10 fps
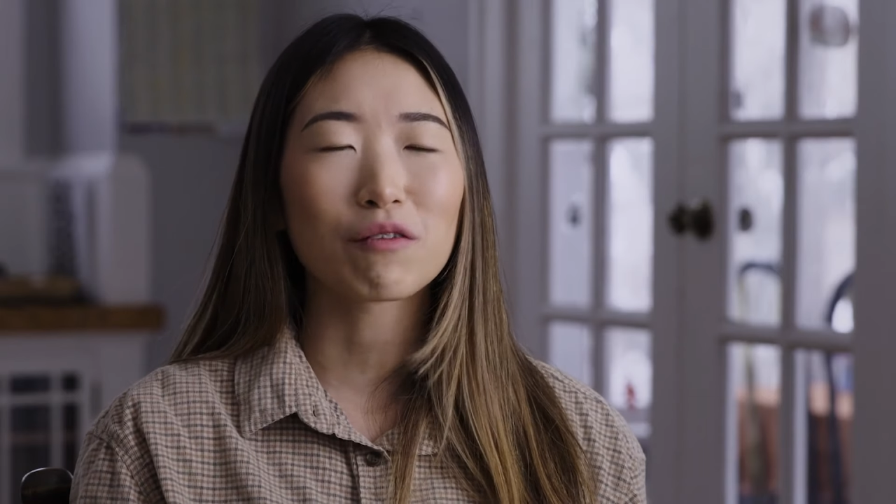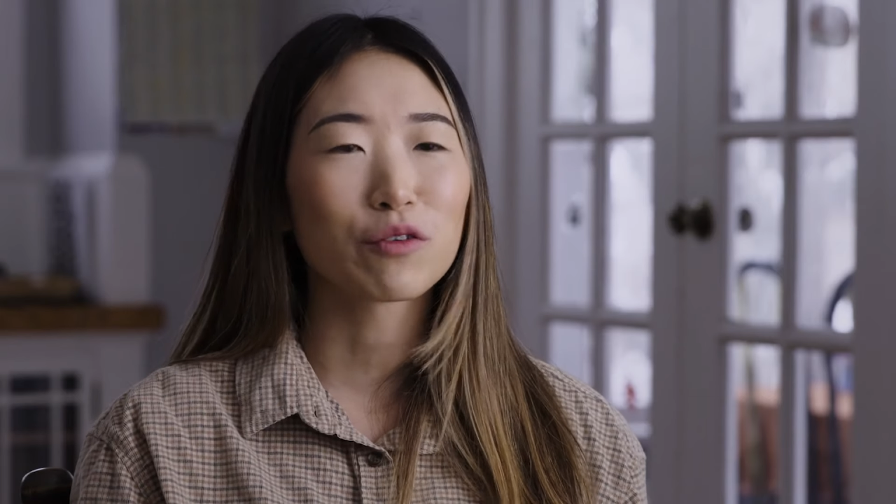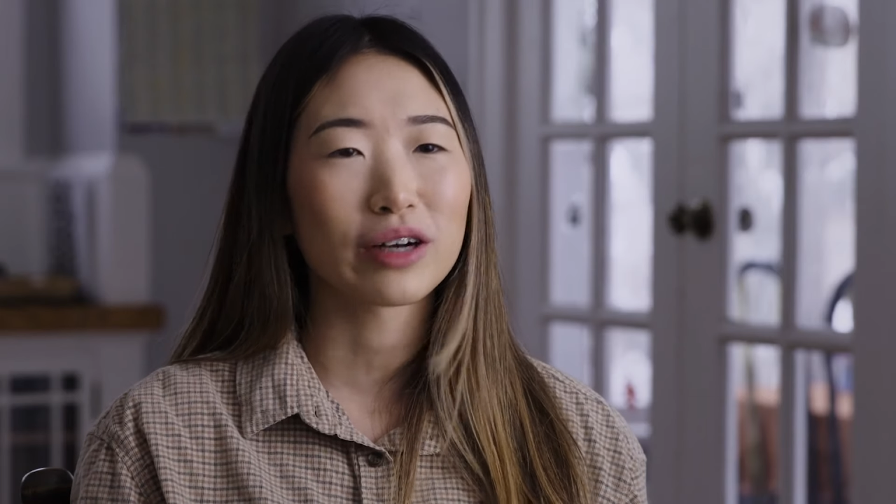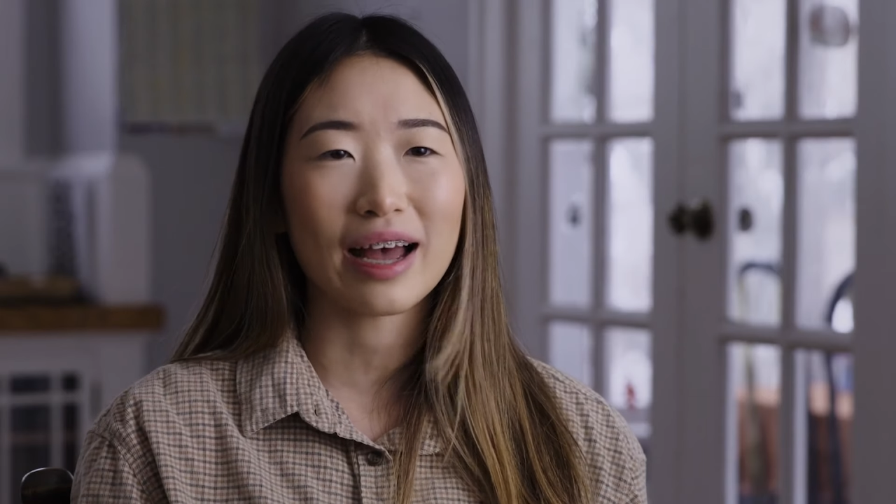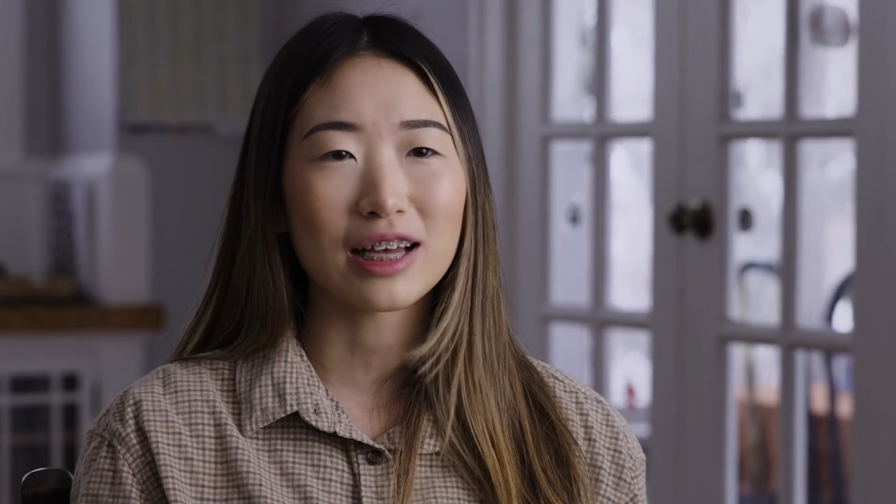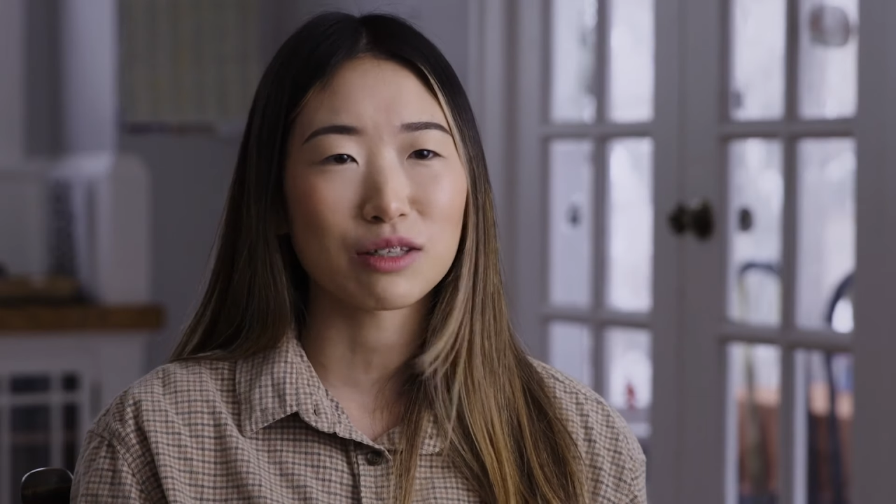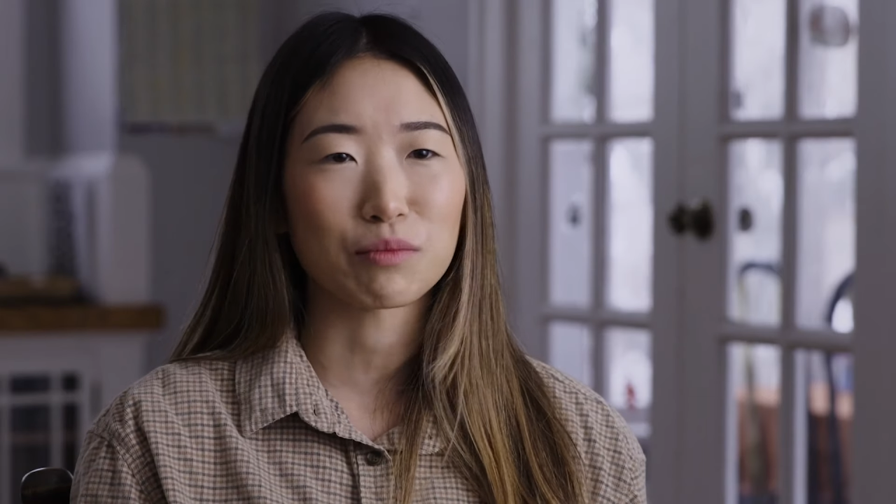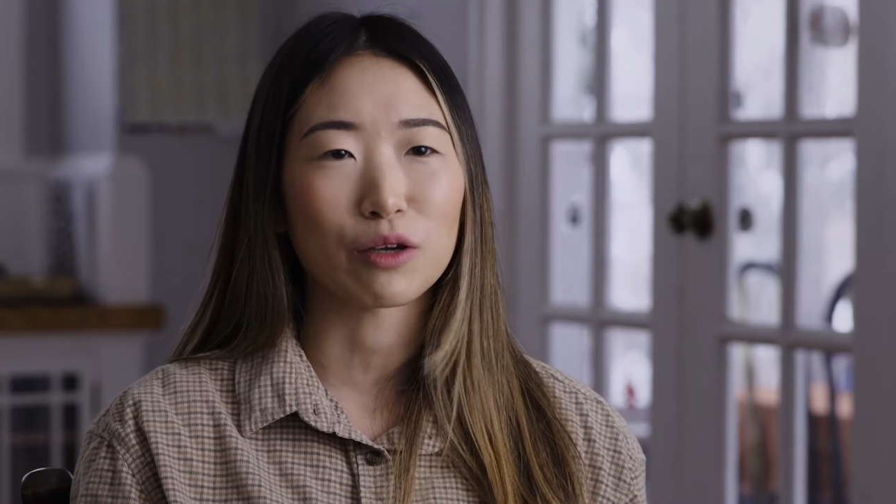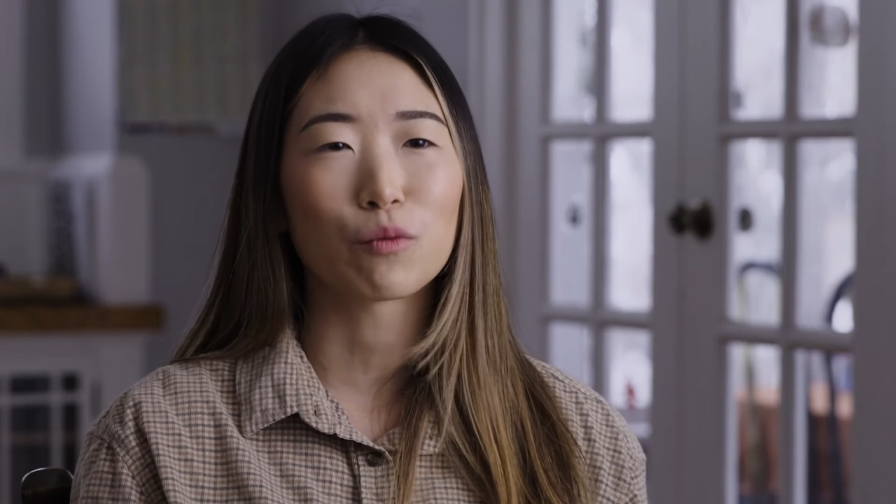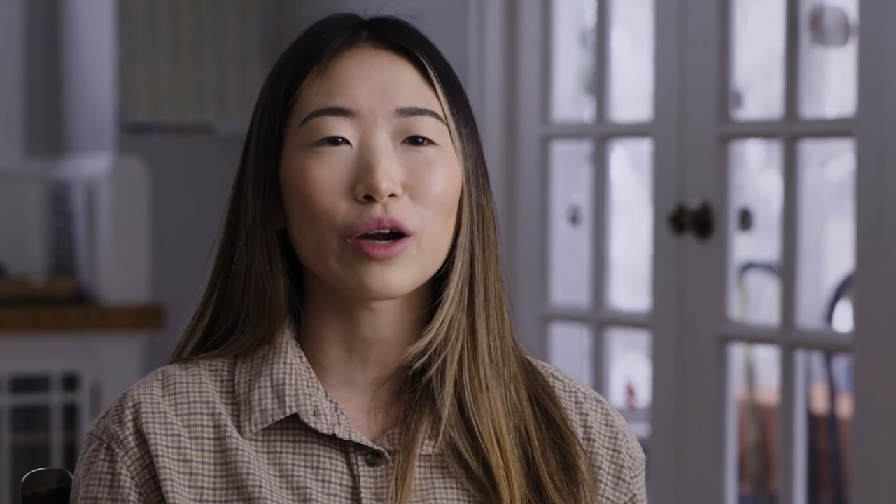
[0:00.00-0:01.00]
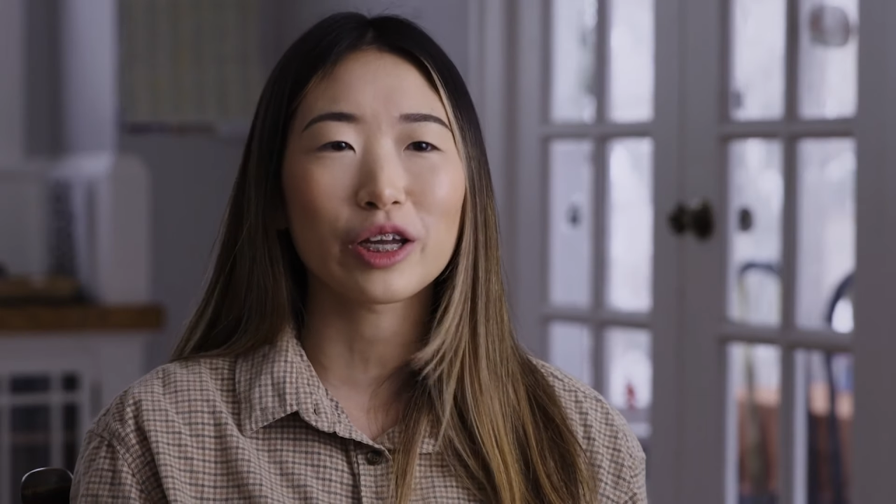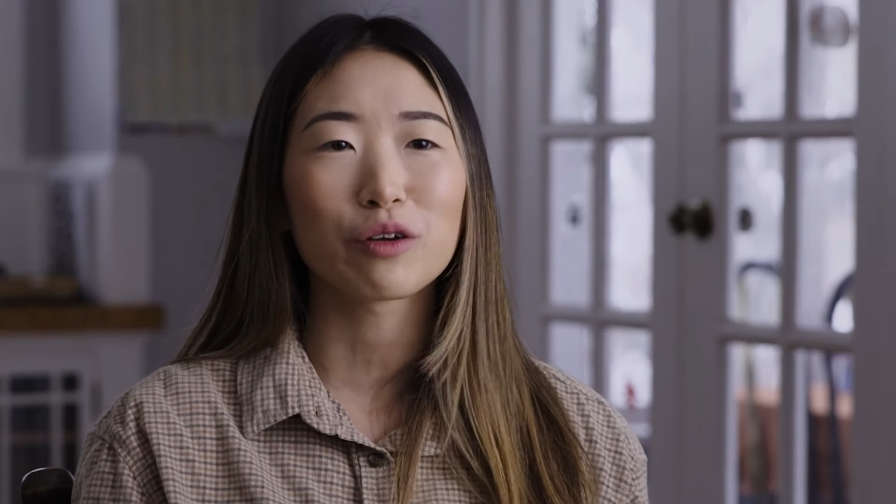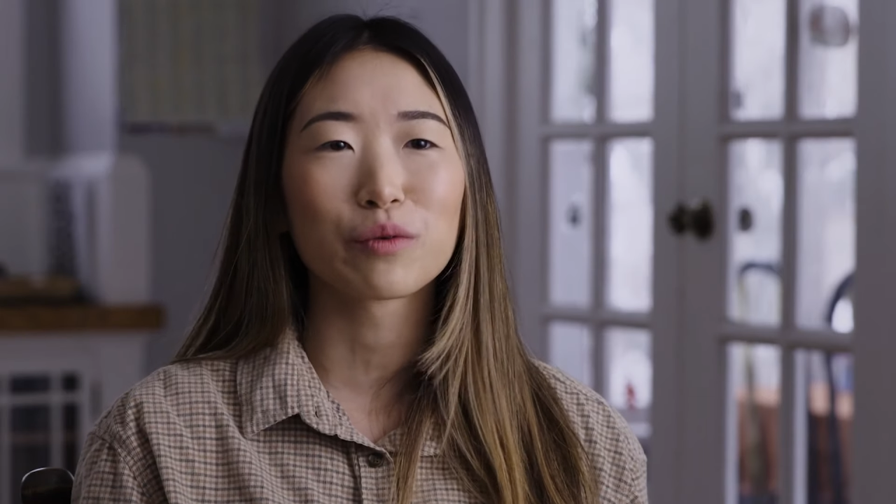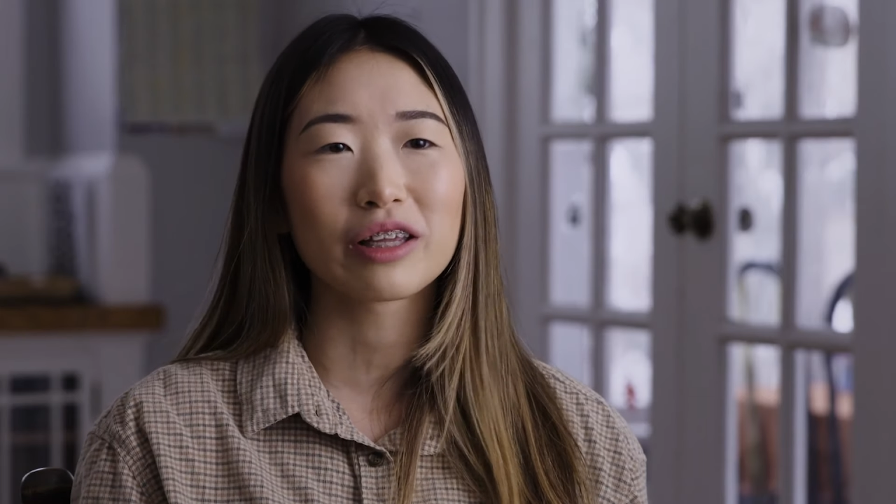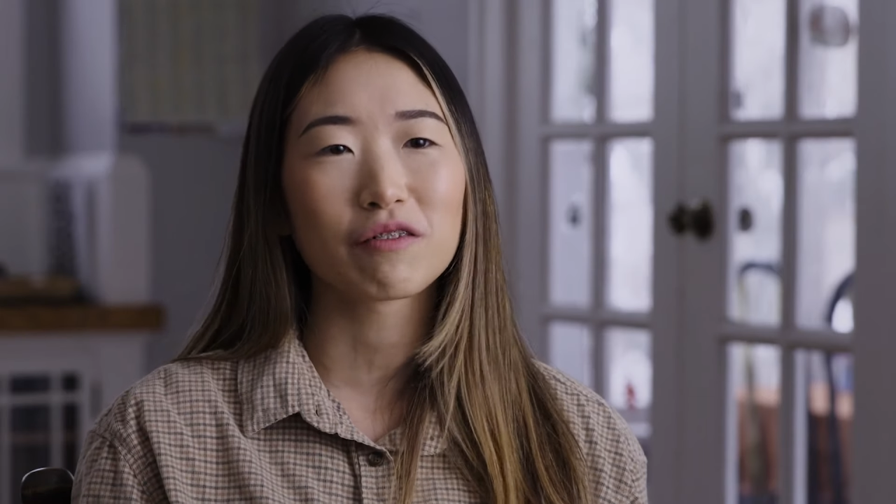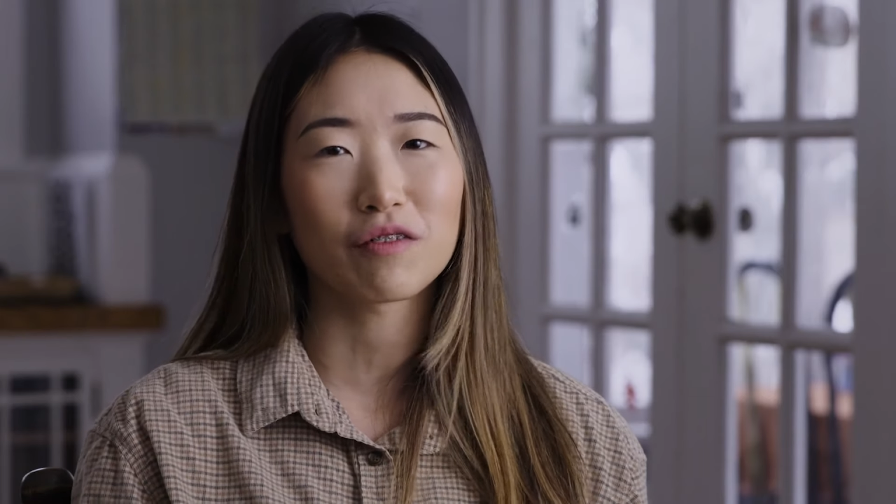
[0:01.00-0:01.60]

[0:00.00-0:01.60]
Everyone asks me, where are you really